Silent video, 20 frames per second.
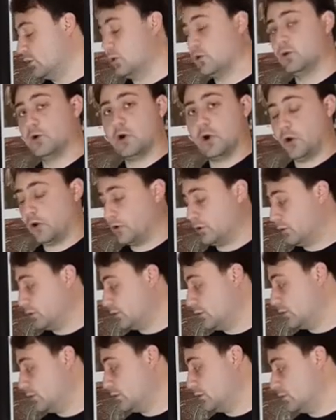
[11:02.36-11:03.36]
learn
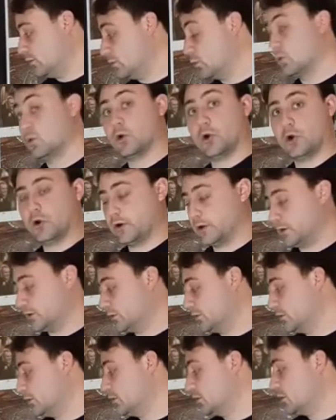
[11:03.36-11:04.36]
or learning.
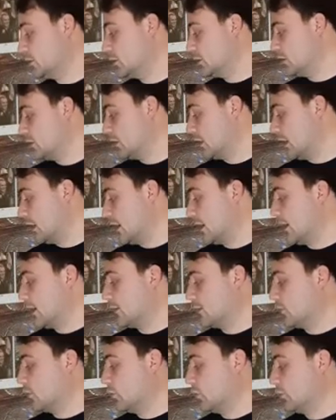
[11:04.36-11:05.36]
And
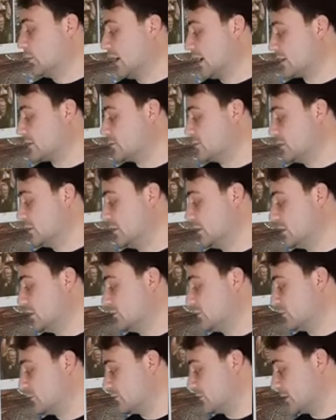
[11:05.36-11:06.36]
the All Blacks
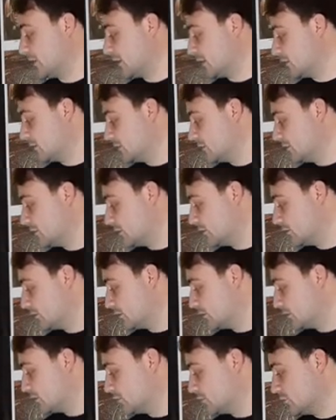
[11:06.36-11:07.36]
believe that
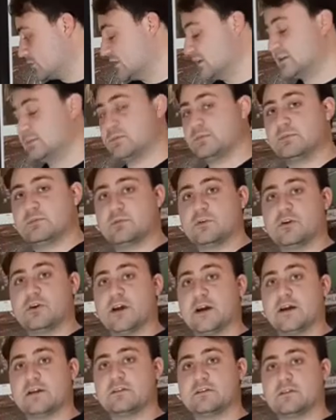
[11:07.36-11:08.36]
you need to
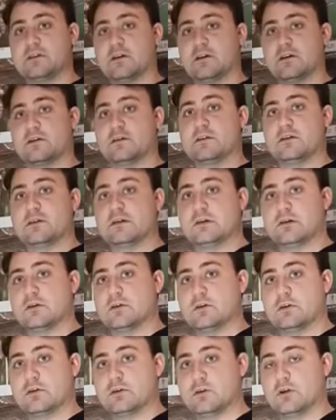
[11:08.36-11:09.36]
create a
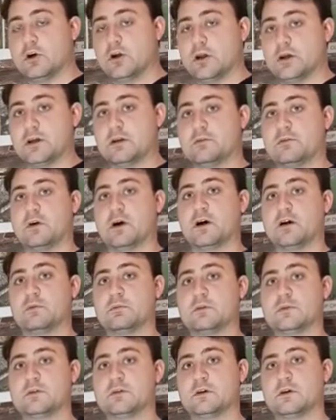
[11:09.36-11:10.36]
learning
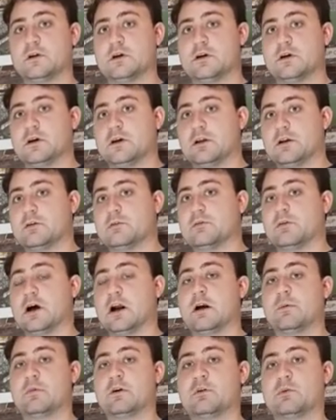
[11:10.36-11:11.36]
environment, an
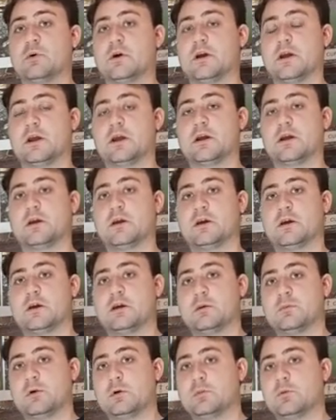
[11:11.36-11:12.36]
environment where
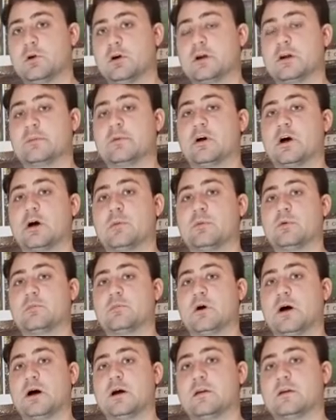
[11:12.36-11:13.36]
people are going to be
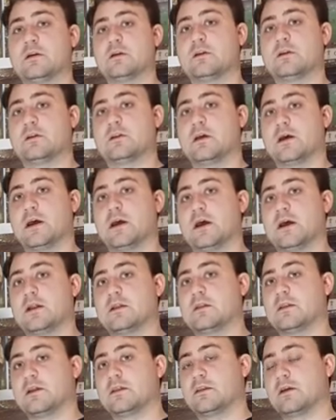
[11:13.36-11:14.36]
open-minded
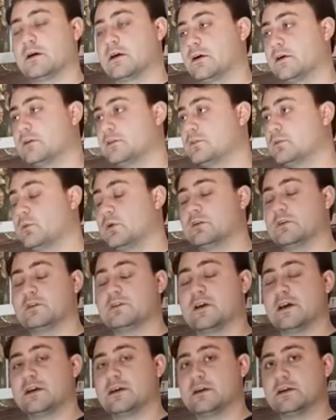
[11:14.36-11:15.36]
and that they're going to want to
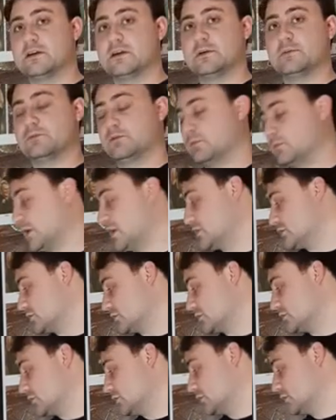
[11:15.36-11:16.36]
take in
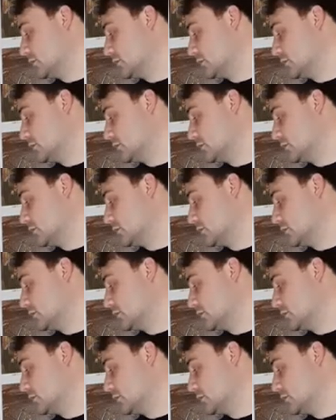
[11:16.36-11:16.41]
information.